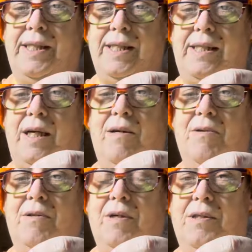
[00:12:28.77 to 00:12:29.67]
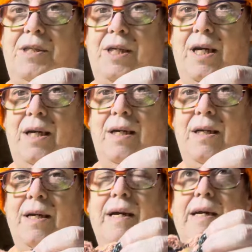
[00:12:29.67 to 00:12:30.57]
a single crochet,
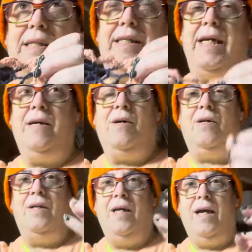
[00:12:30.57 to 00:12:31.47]
single,